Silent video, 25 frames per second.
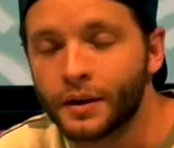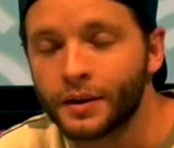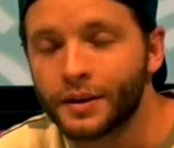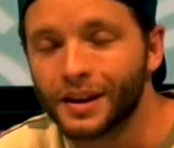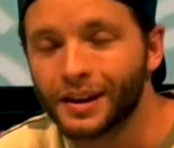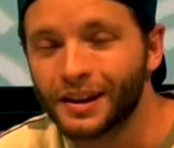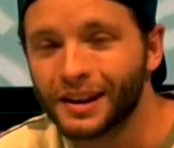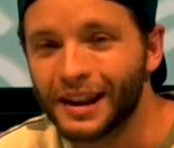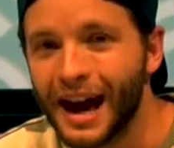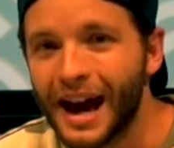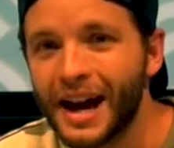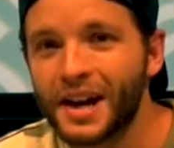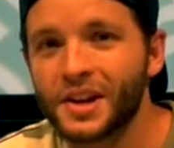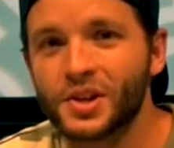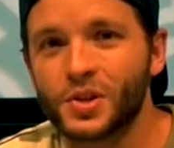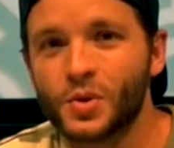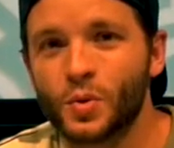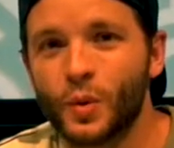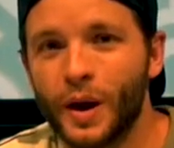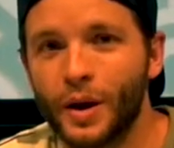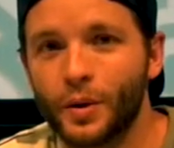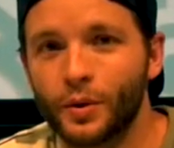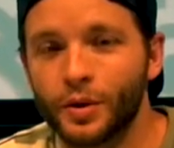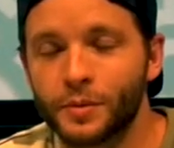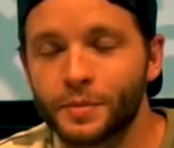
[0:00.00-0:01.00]
the
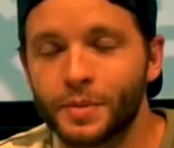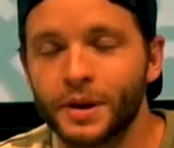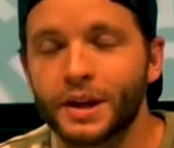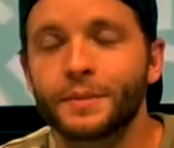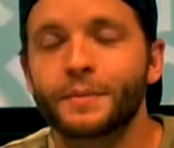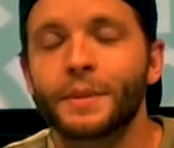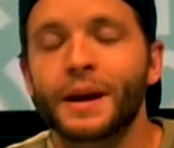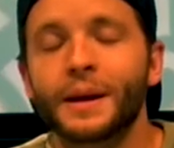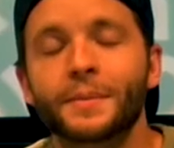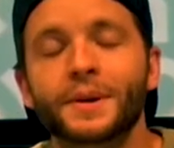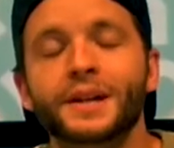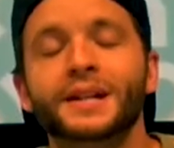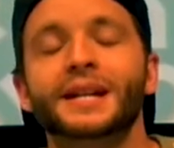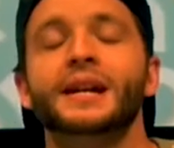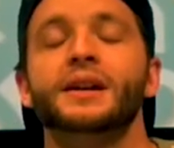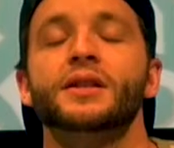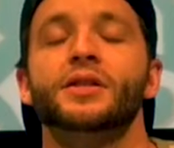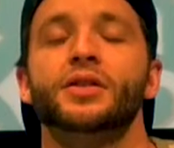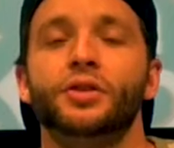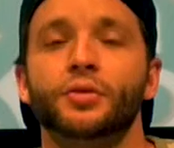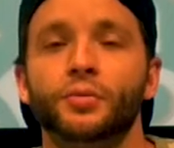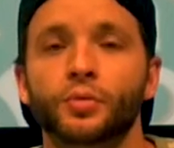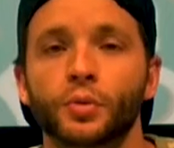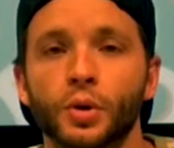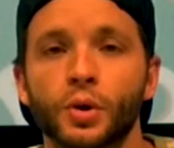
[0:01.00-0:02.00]
last way would be maybe
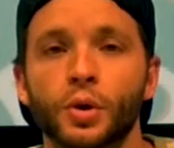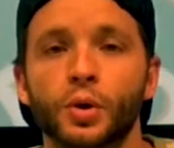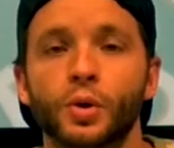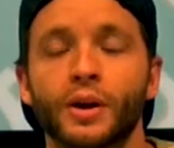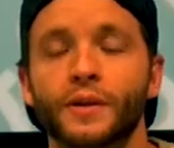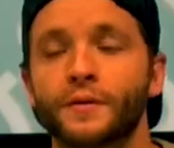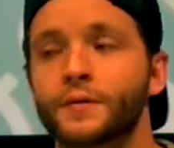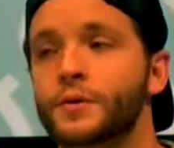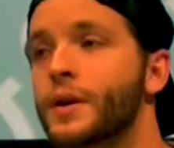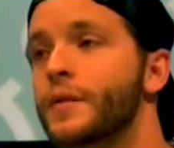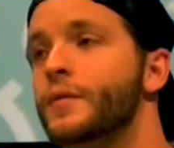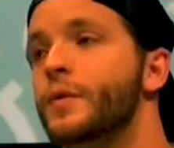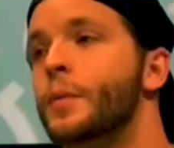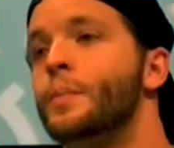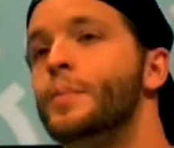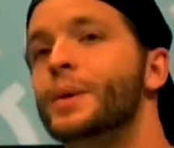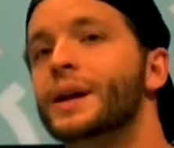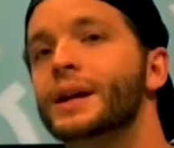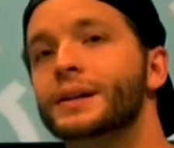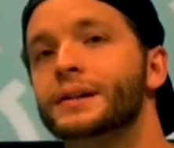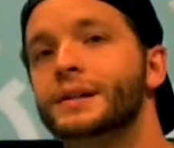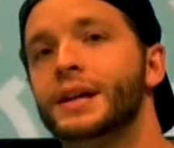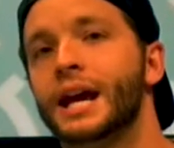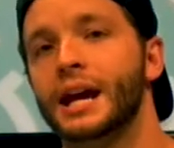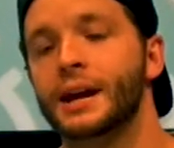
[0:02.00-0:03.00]
get through, if you have a
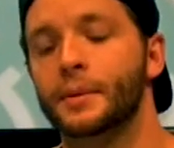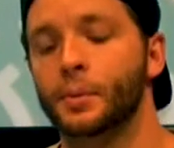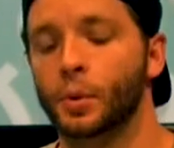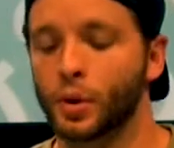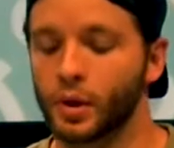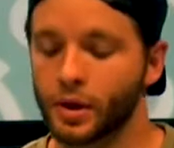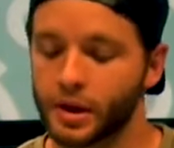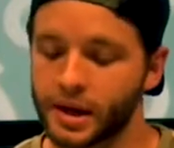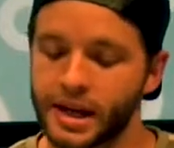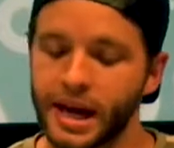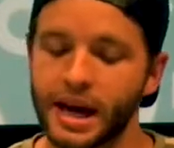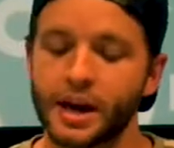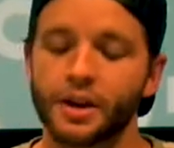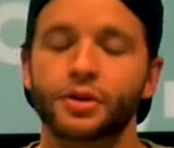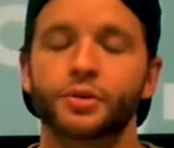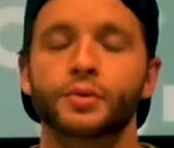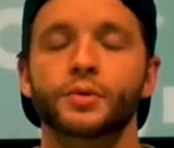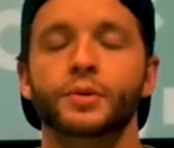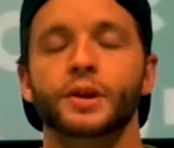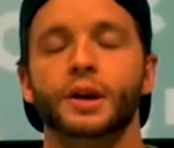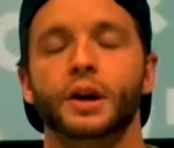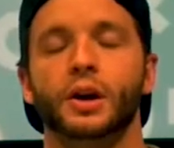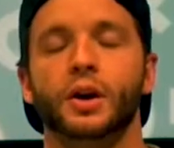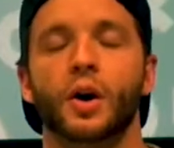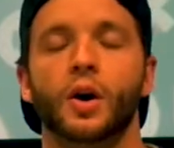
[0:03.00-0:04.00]
big table, get
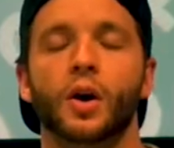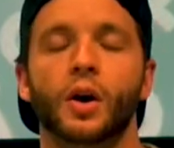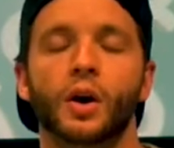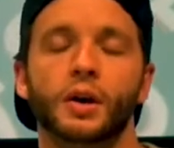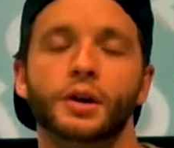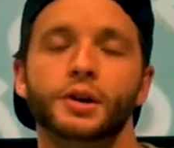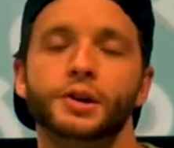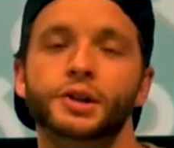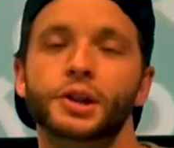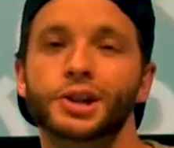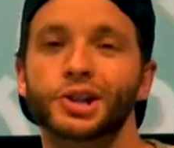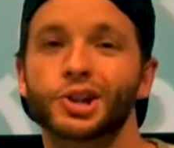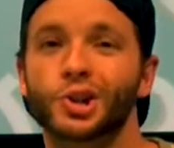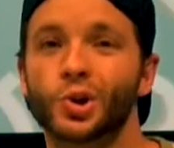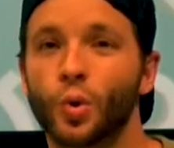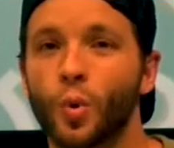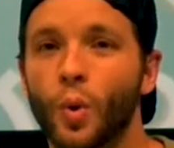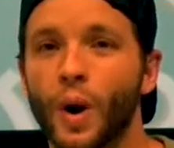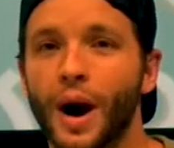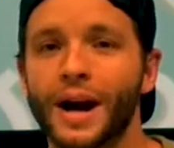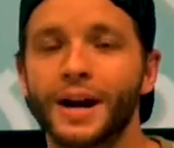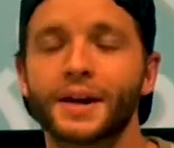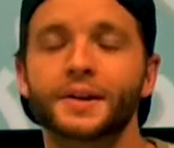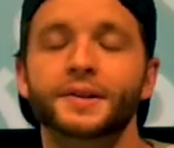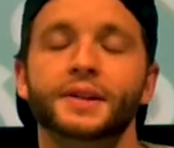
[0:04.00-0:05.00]
through the cards
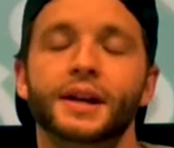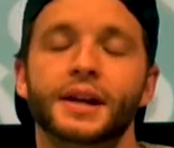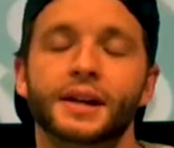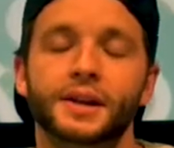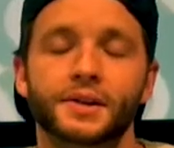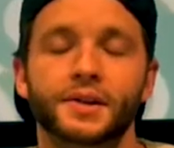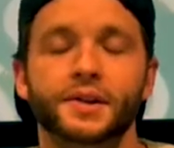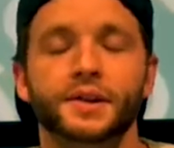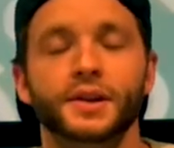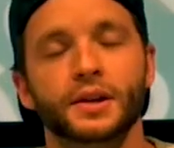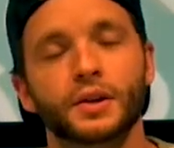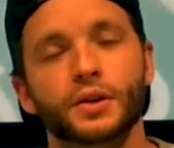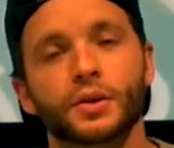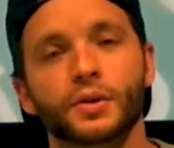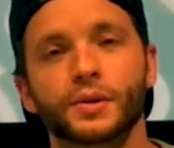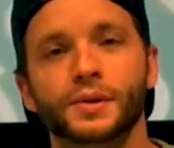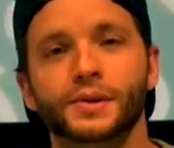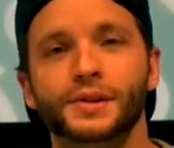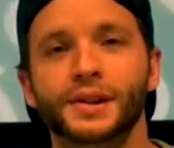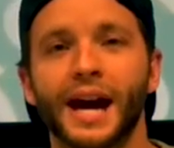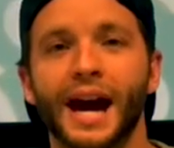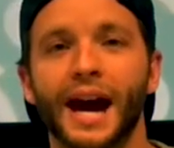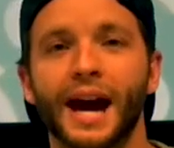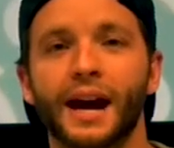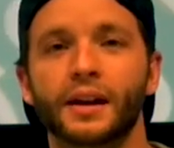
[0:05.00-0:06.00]
twice and see
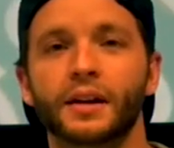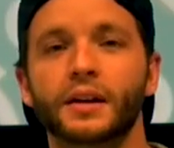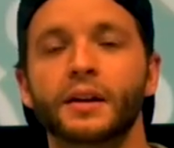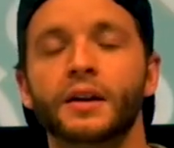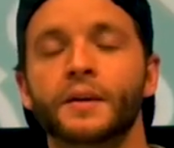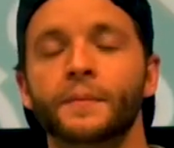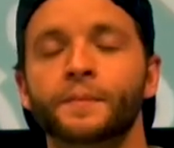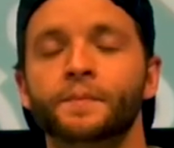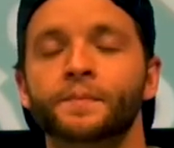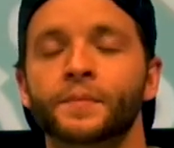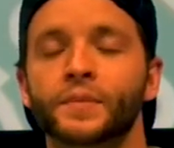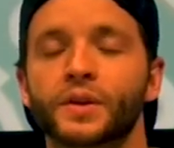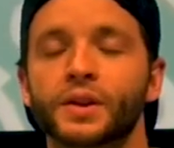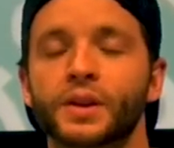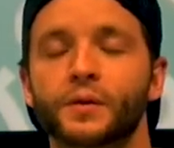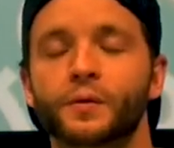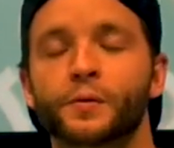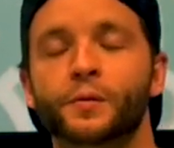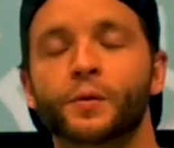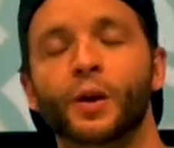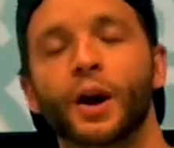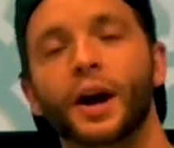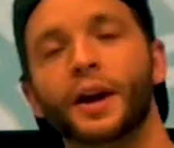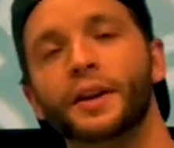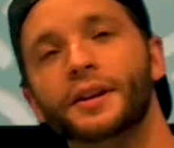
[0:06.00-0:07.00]
who's at the
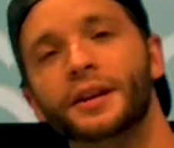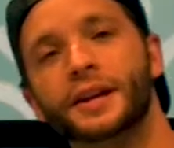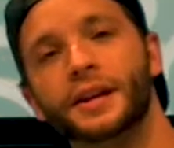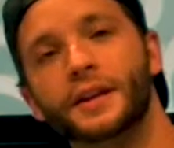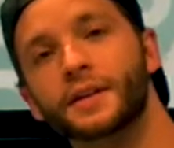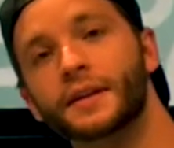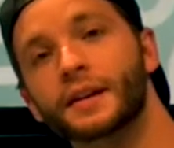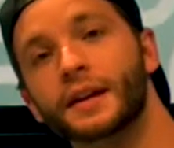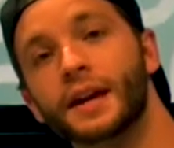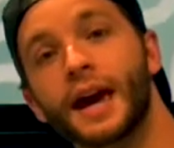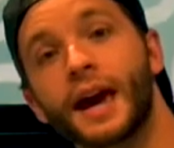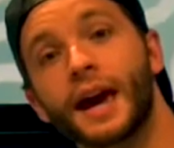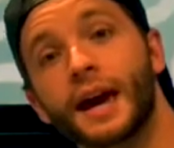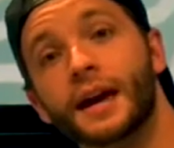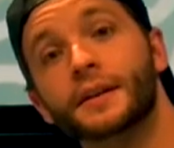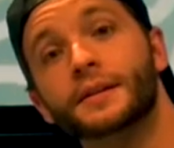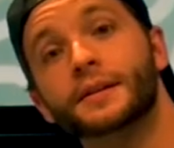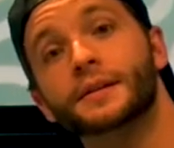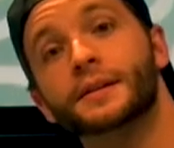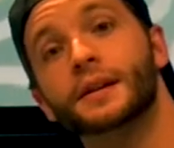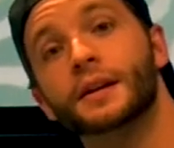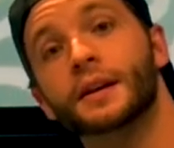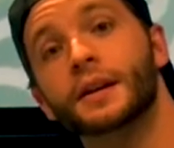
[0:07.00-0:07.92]
front in the end.